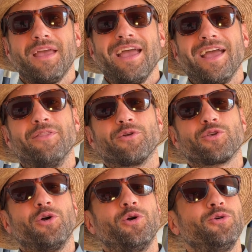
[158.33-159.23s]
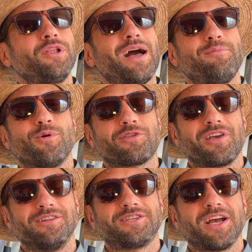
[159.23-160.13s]
And there's a whole lot more
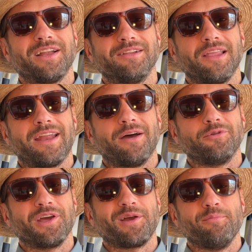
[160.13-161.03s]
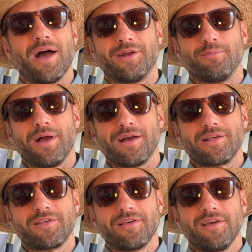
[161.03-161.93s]
sunshine to let out in a combiner
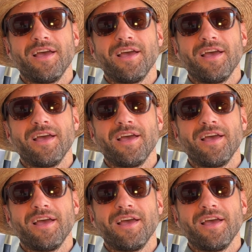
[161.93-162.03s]
box.